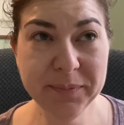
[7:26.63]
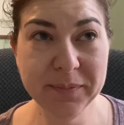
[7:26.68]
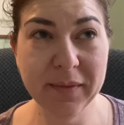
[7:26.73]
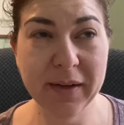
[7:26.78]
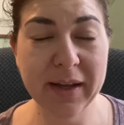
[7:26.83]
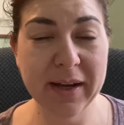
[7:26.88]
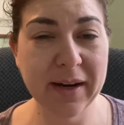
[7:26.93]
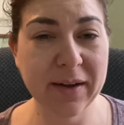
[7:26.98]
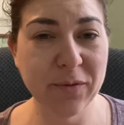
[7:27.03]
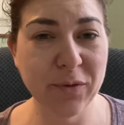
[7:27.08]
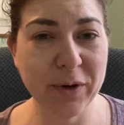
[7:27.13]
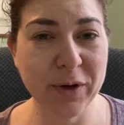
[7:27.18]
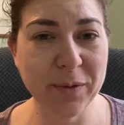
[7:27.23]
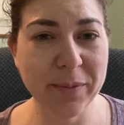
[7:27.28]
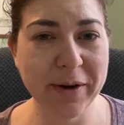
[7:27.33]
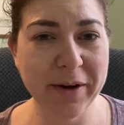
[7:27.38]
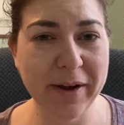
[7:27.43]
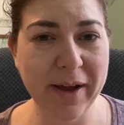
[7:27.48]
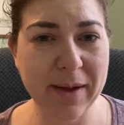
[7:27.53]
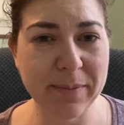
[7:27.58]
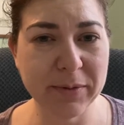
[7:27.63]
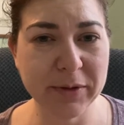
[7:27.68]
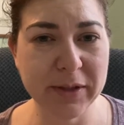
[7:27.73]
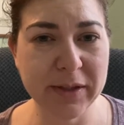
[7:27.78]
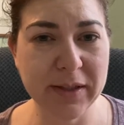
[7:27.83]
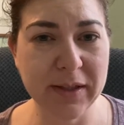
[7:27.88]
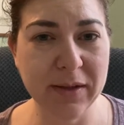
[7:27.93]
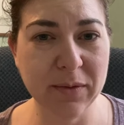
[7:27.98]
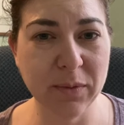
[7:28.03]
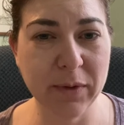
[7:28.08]
And I have Winterberry Apple
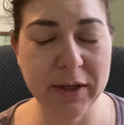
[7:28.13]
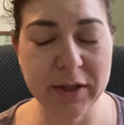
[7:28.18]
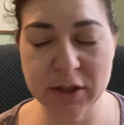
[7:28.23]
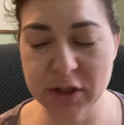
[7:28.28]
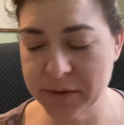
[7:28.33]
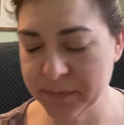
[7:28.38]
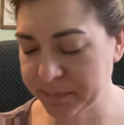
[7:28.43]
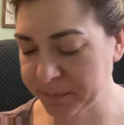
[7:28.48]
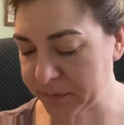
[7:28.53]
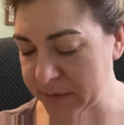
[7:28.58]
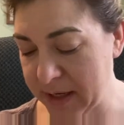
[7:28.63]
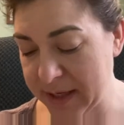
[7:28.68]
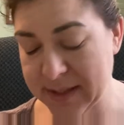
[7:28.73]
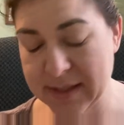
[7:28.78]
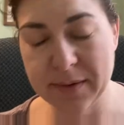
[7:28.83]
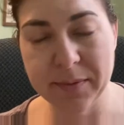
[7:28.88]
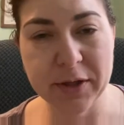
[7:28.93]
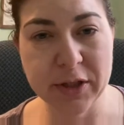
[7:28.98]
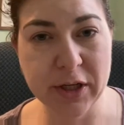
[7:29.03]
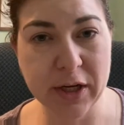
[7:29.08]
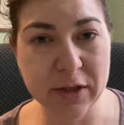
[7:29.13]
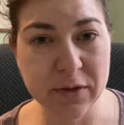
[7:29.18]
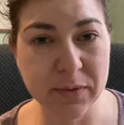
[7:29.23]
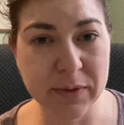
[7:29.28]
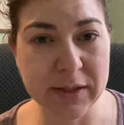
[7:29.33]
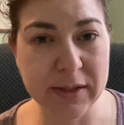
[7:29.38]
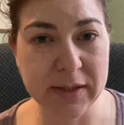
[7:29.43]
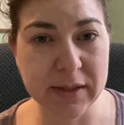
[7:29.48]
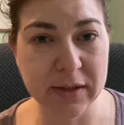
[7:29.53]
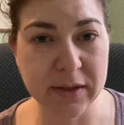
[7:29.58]
Tea, which last time I checked
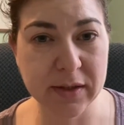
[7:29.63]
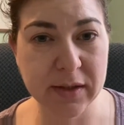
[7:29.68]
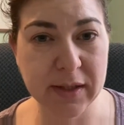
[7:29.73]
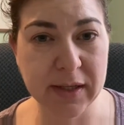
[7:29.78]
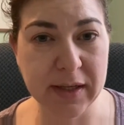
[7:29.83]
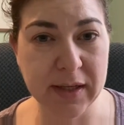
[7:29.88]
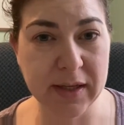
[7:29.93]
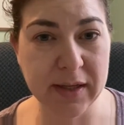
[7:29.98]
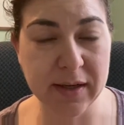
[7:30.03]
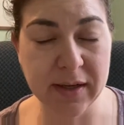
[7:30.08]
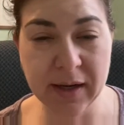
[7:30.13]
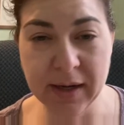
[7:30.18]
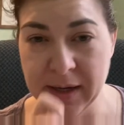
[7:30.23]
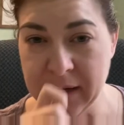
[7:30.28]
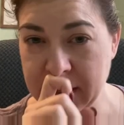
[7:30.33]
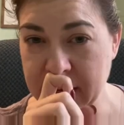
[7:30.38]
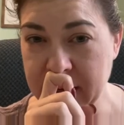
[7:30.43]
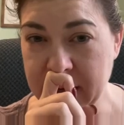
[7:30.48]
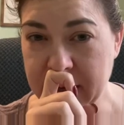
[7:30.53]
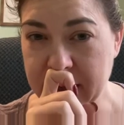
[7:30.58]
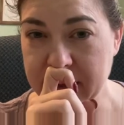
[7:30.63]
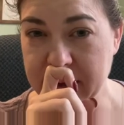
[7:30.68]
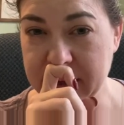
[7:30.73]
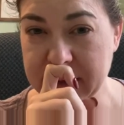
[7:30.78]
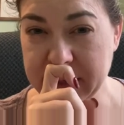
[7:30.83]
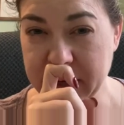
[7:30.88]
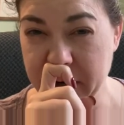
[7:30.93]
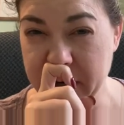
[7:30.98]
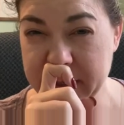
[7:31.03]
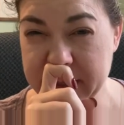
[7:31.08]
was still in the
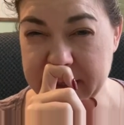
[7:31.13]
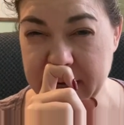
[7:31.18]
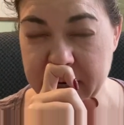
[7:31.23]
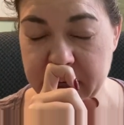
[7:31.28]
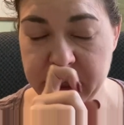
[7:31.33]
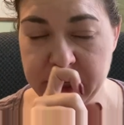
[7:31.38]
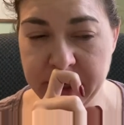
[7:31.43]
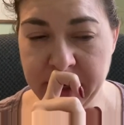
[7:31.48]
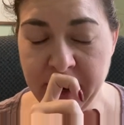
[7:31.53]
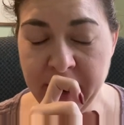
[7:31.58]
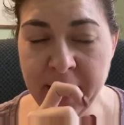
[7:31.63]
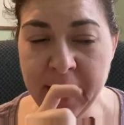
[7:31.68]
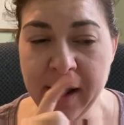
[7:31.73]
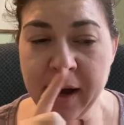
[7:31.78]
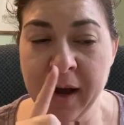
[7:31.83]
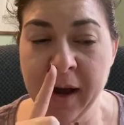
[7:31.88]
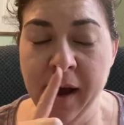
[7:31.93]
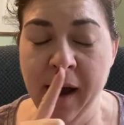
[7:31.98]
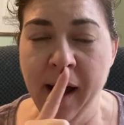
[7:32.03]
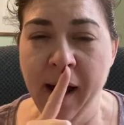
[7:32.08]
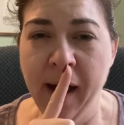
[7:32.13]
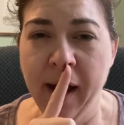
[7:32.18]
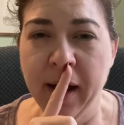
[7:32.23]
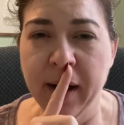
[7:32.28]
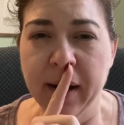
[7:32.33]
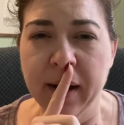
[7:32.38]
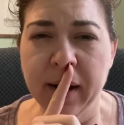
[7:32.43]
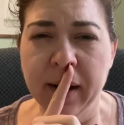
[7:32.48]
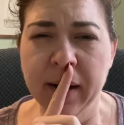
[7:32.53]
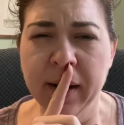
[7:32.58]
clearance section.
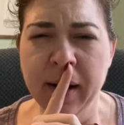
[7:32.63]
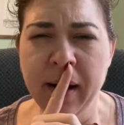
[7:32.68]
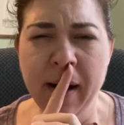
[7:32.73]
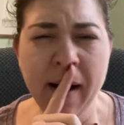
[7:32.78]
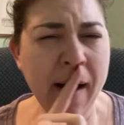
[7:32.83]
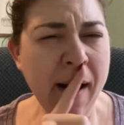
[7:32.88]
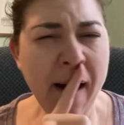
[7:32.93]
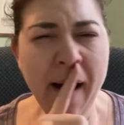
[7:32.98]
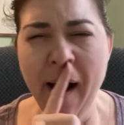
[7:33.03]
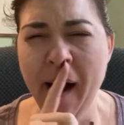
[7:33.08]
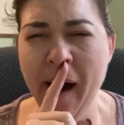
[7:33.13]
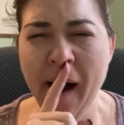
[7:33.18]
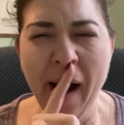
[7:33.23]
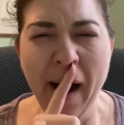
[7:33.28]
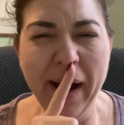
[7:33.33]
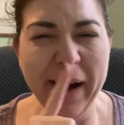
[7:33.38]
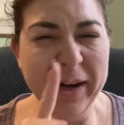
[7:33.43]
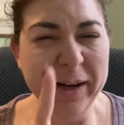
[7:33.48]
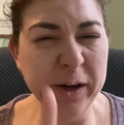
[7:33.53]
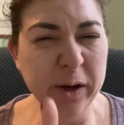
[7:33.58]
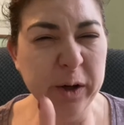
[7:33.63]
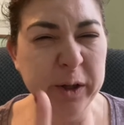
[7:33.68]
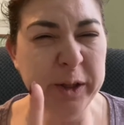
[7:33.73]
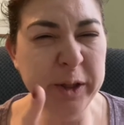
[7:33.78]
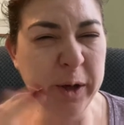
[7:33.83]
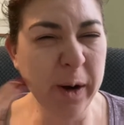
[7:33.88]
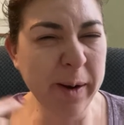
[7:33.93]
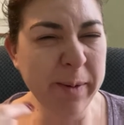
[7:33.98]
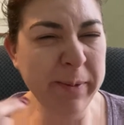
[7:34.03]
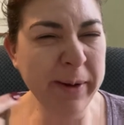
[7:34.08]
Oh, I told
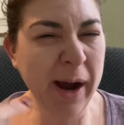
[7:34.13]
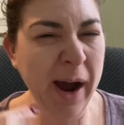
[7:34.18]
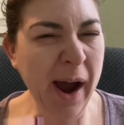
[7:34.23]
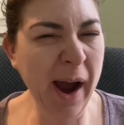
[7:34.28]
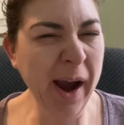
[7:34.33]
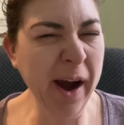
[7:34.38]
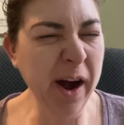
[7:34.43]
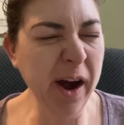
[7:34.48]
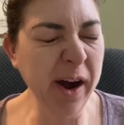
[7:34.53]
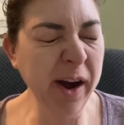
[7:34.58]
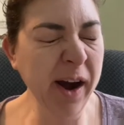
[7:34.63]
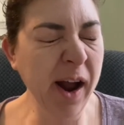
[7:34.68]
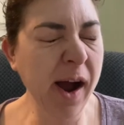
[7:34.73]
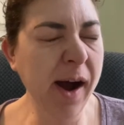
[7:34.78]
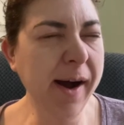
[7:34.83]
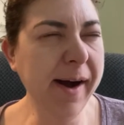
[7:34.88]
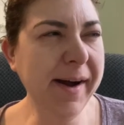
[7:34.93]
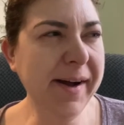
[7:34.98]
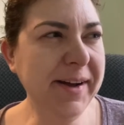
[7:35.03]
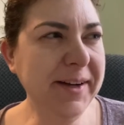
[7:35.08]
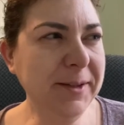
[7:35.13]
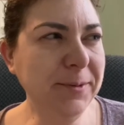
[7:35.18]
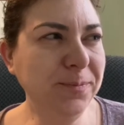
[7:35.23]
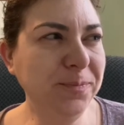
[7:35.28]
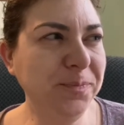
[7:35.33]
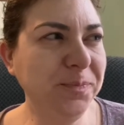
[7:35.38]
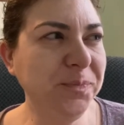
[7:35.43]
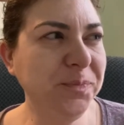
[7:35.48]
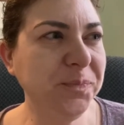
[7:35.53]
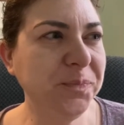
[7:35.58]
you I'm tired. And